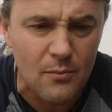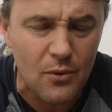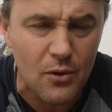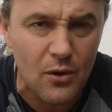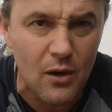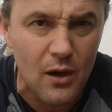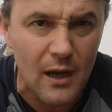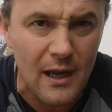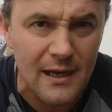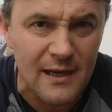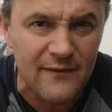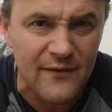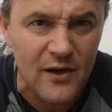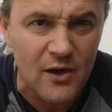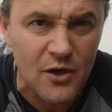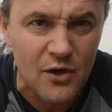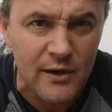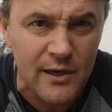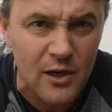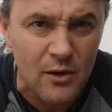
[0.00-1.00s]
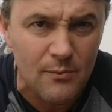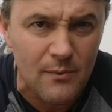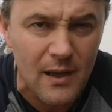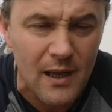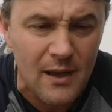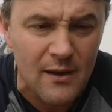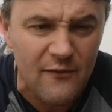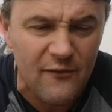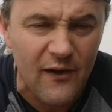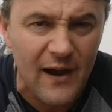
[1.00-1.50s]
But, and if you're doing up
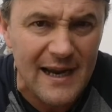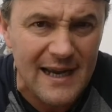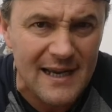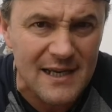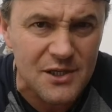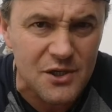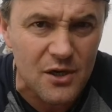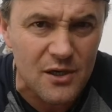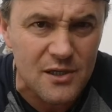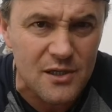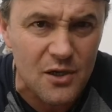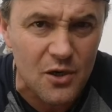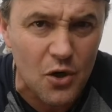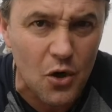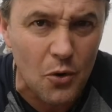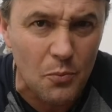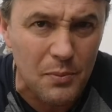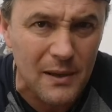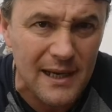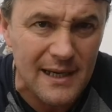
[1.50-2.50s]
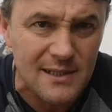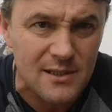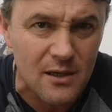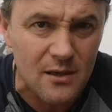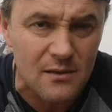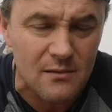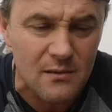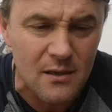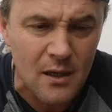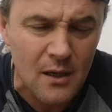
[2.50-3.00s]
Viking Johnson couplings
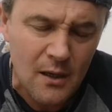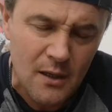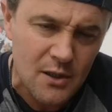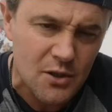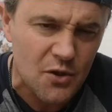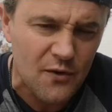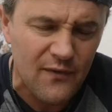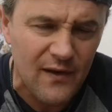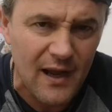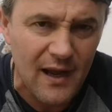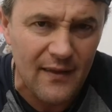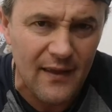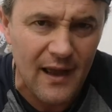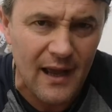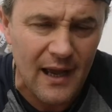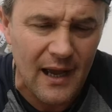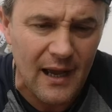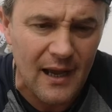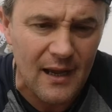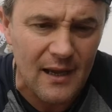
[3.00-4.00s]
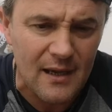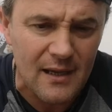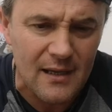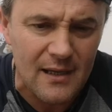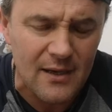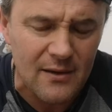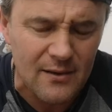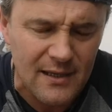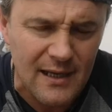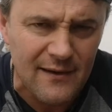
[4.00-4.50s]
on stuff like that,
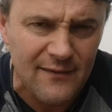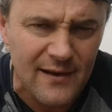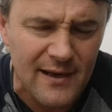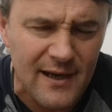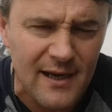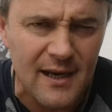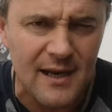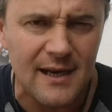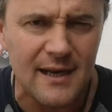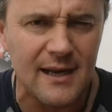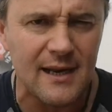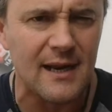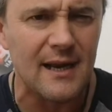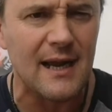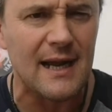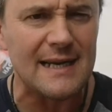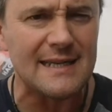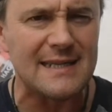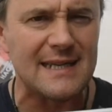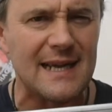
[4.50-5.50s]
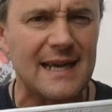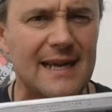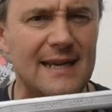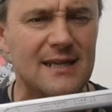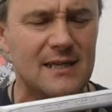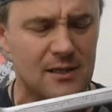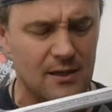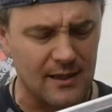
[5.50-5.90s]
you're definitely going to need a 19.